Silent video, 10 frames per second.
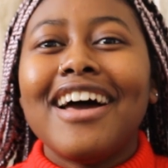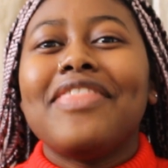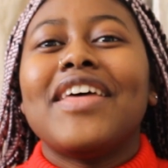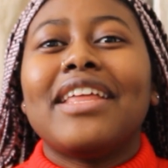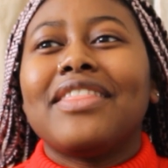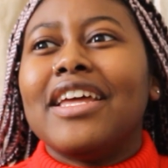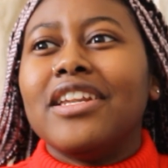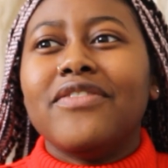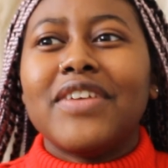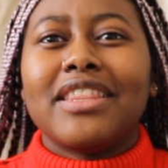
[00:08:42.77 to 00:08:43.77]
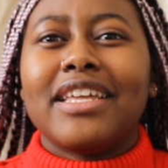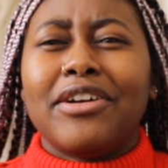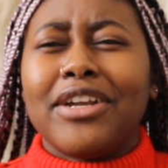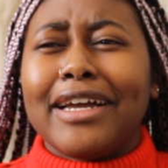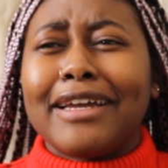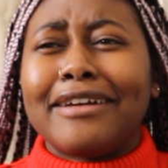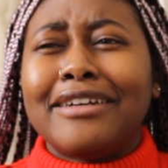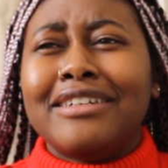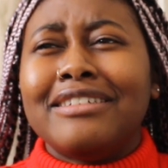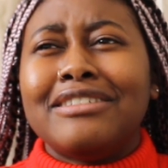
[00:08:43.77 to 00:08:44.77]
and then at the end of it they are
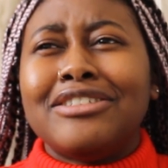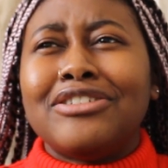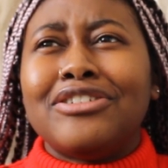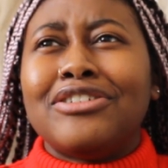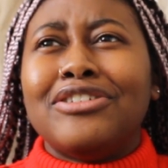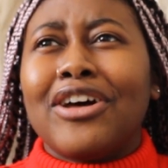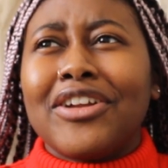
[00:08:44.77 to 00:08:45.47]
not